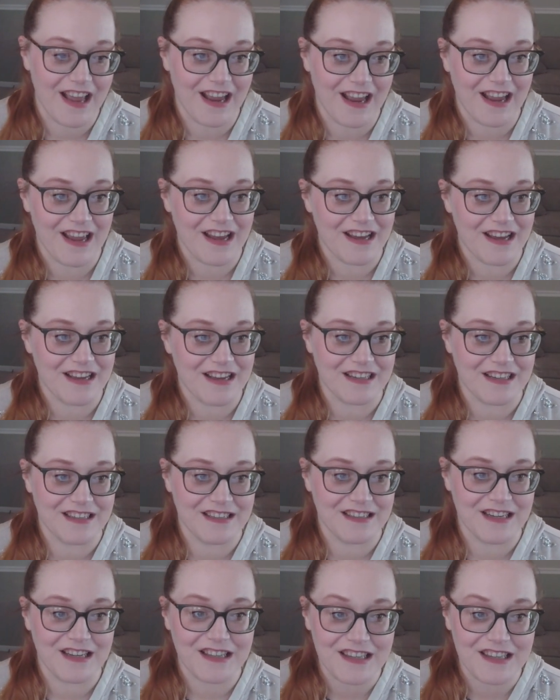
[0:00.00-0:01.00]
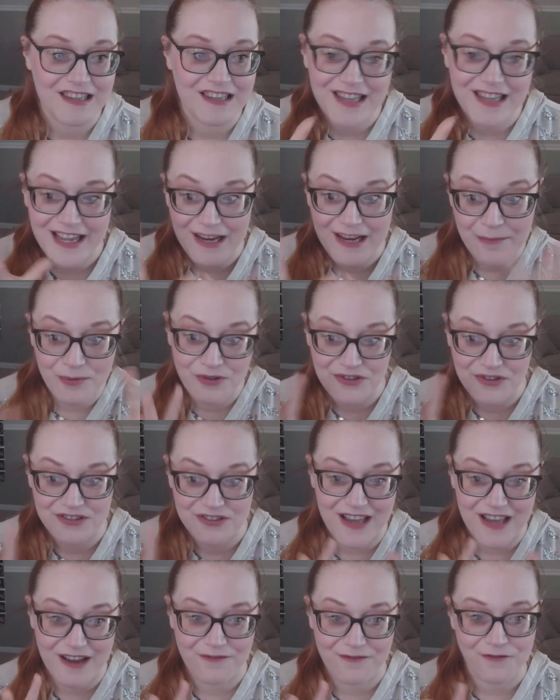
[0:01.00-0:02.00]
and
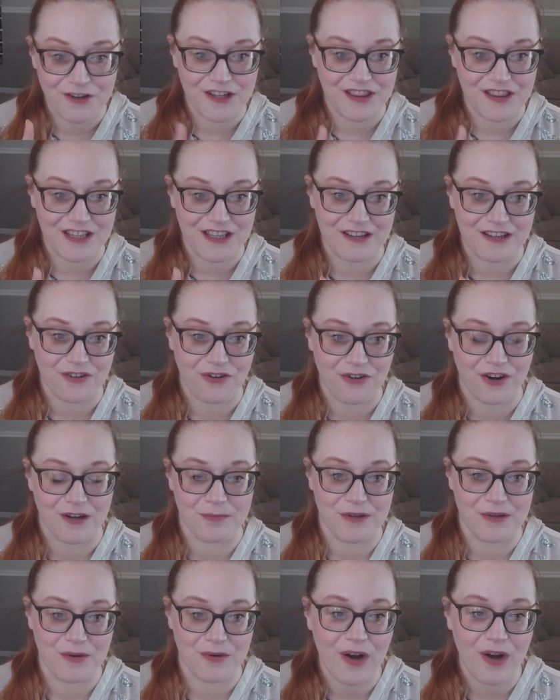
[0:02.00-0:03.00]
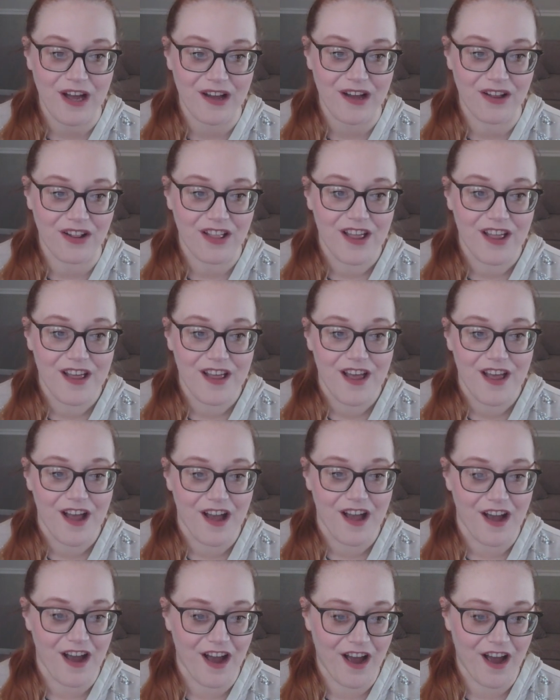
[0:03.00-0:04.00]
labels everything incredibly well.
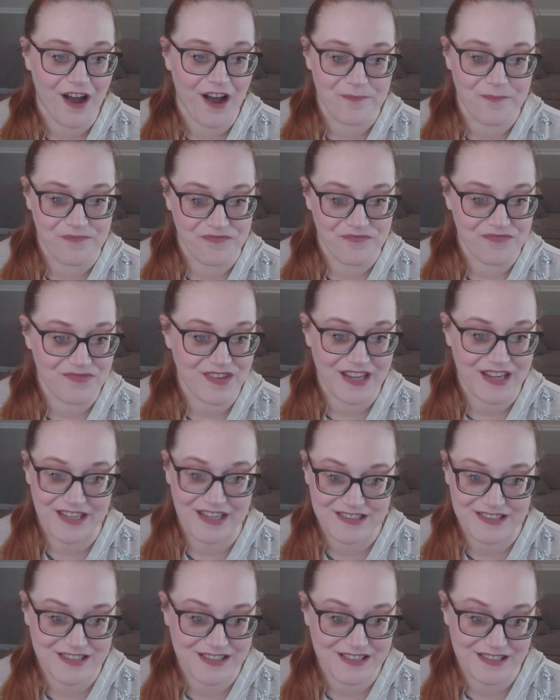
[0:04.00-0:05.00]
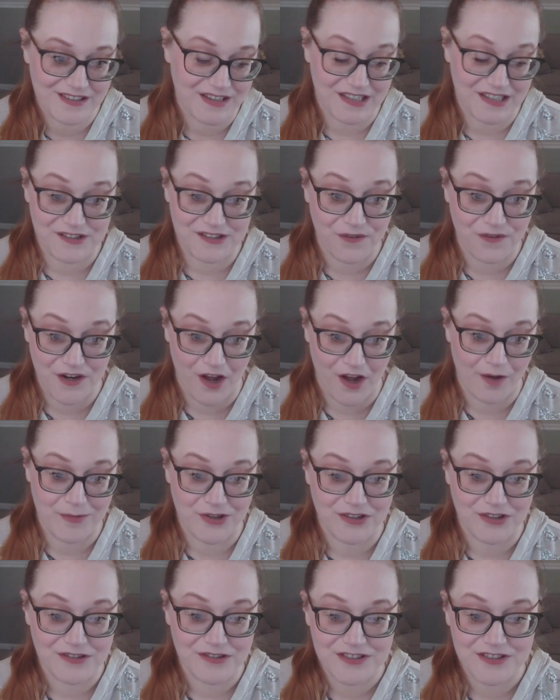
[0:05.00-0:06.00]
It's
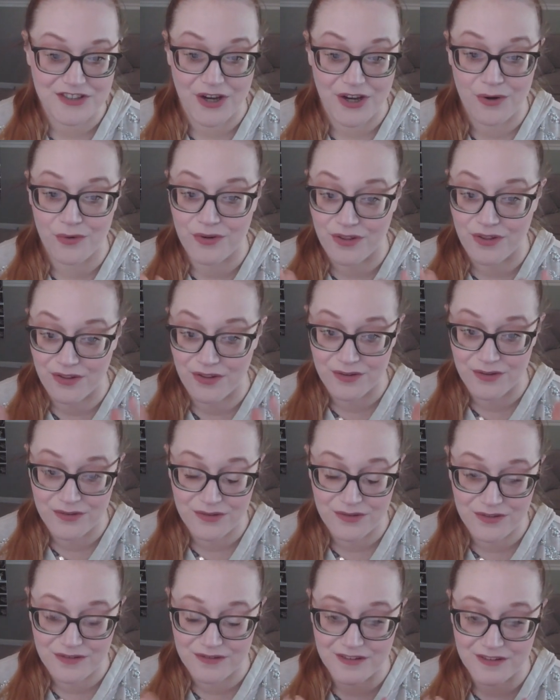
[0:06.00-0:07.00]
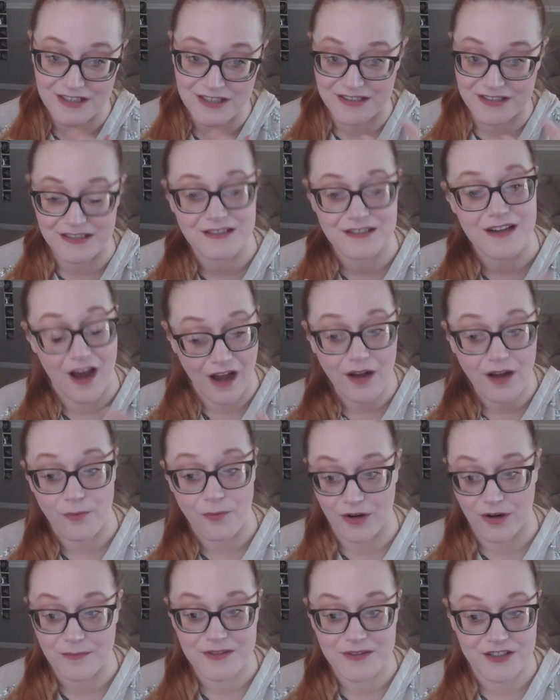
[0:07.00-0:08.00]
phenomenal. So this is
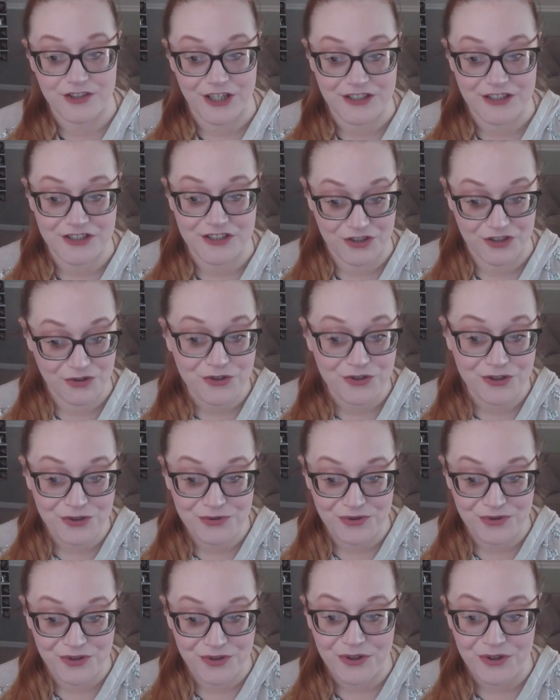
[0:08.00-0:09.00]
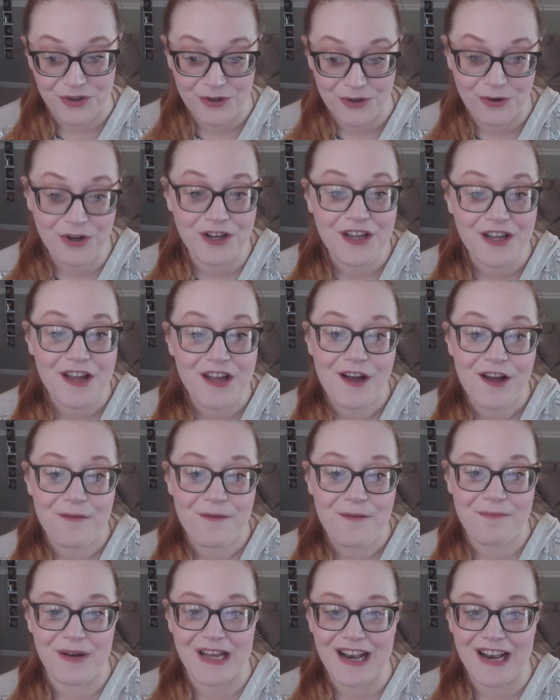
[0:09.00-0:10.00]
not what I'm suggesting your children do,
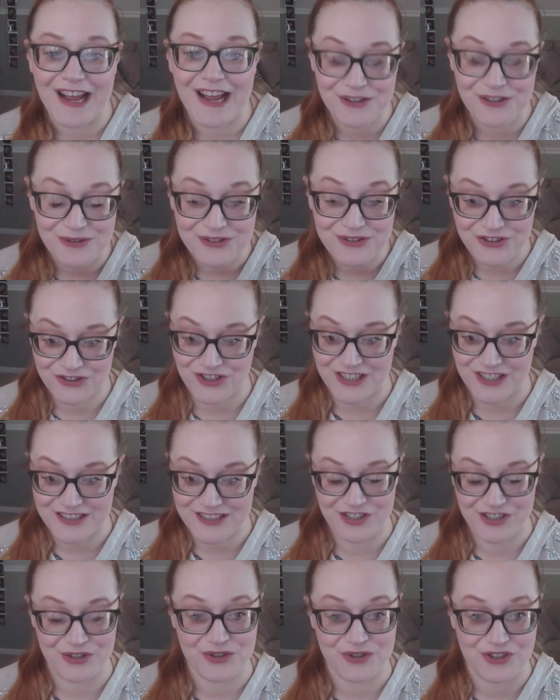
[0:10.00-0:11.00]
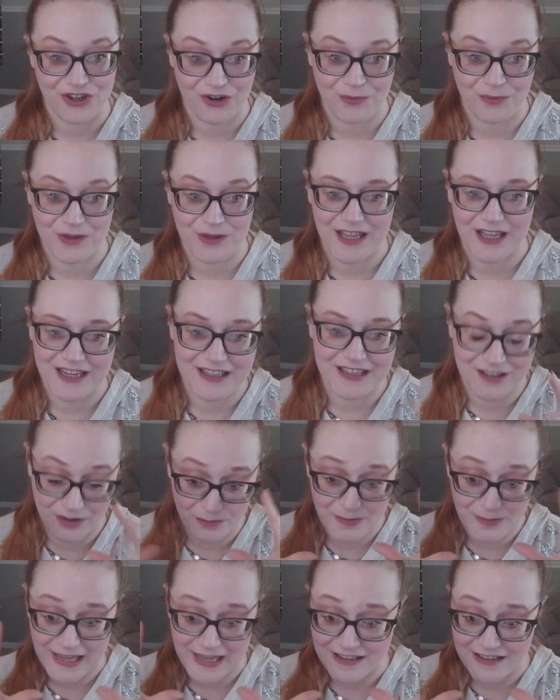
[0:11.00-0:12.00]
but I do suggest that you start with like a
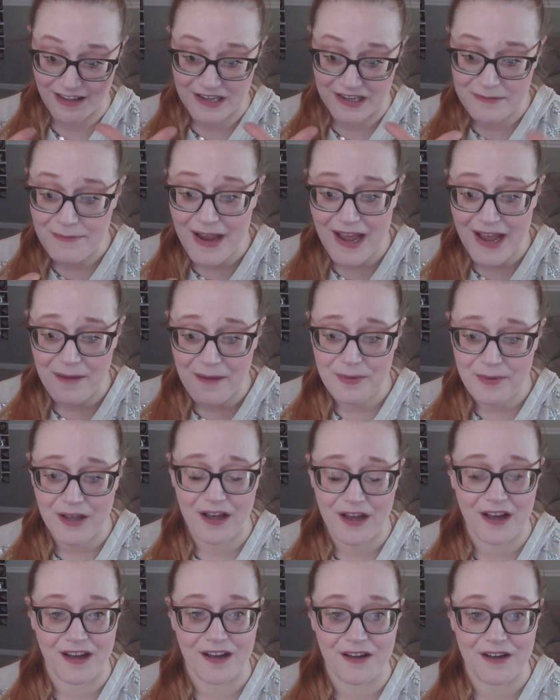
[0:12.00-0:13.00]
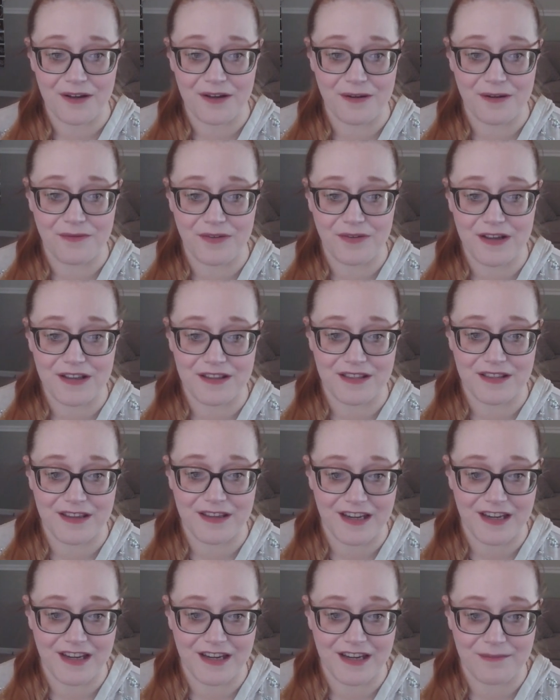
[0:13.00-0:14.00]
little black line map of
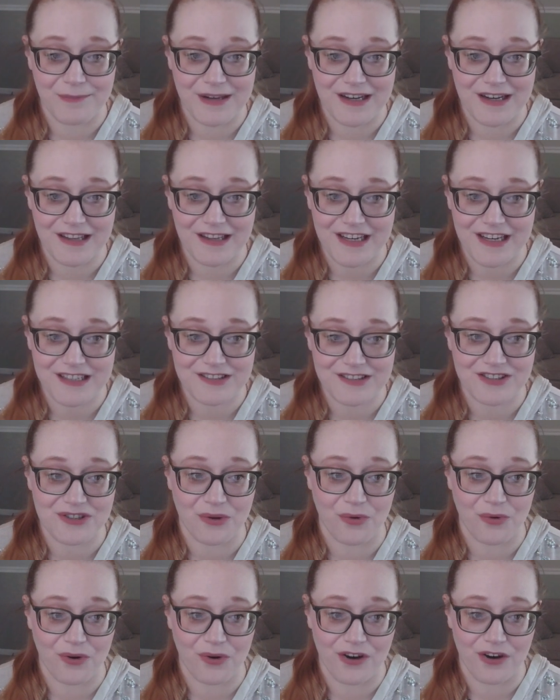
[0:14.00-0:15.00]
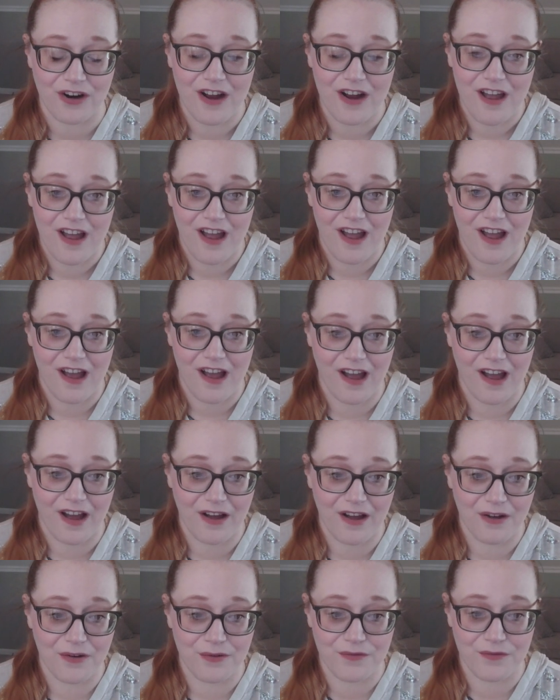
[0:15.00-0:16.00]
the Middle East or
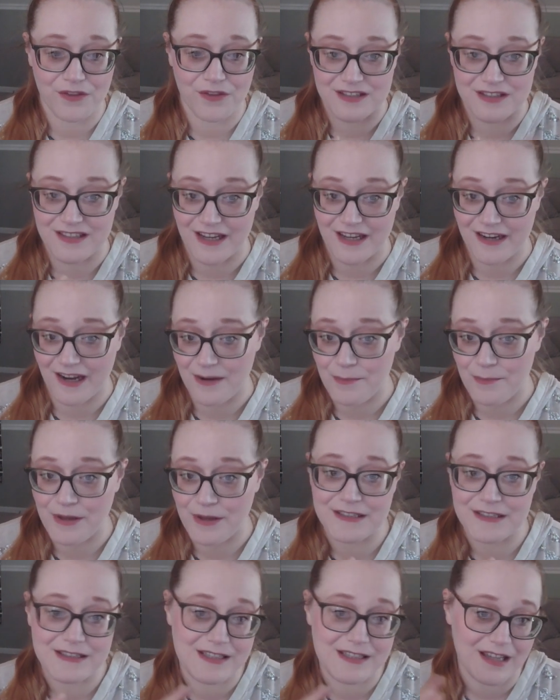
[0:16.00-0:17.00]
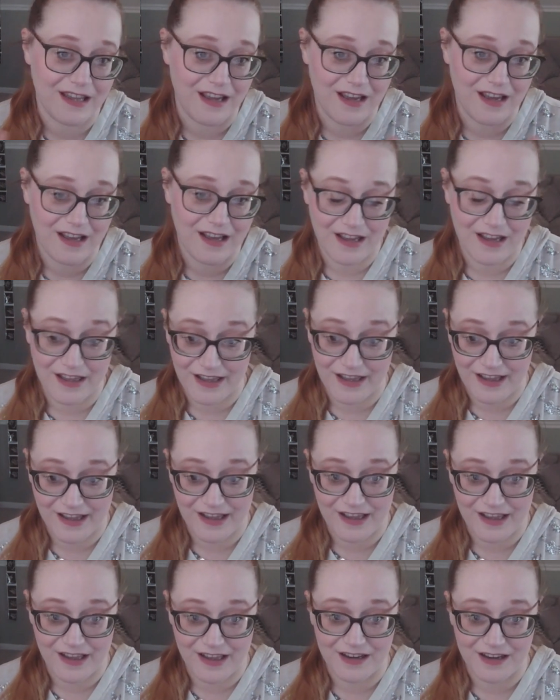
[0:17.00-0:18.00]
of the Sinai Peninsula
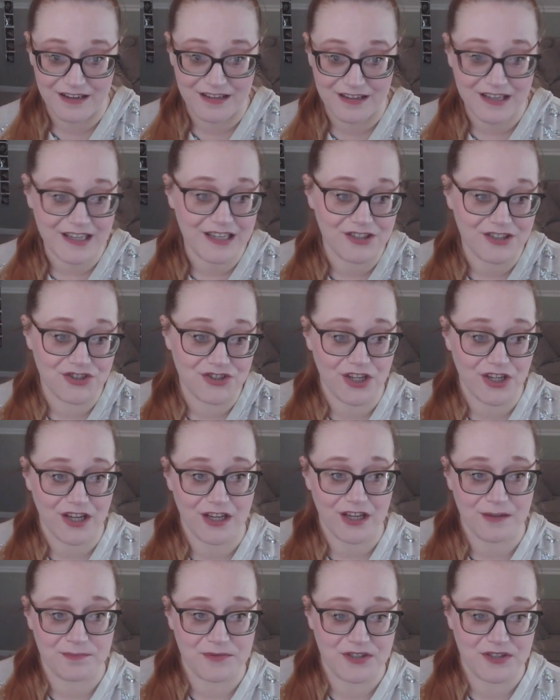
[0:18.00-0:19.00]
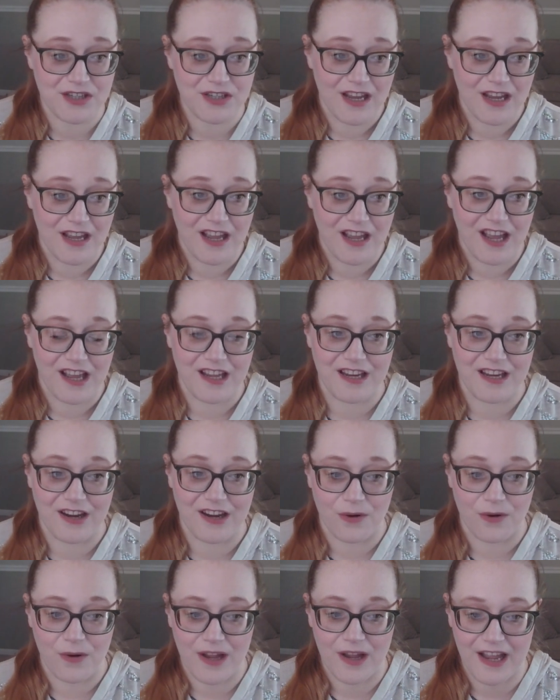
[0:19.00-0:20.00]
and Egypt,
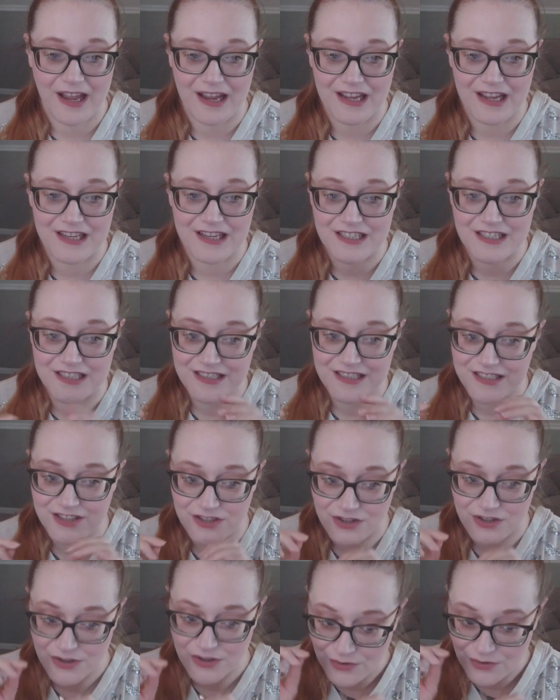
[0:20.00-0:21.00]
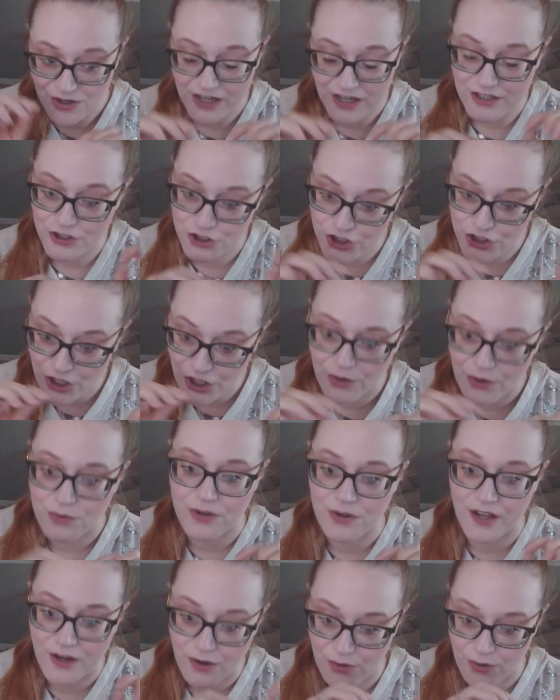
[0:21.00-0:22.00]
and kind of
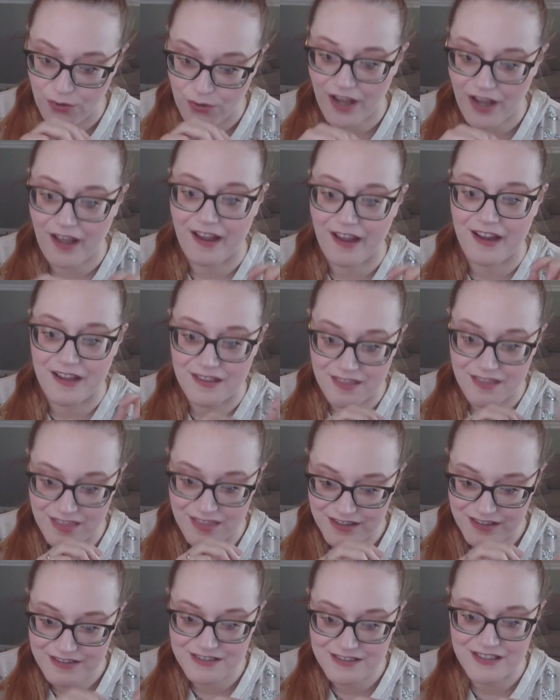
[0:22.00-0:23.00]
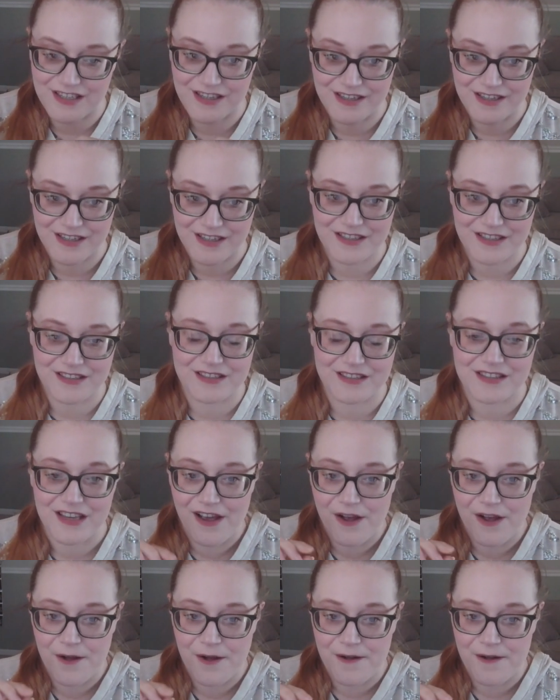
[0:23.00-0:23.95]
show like, okay, this is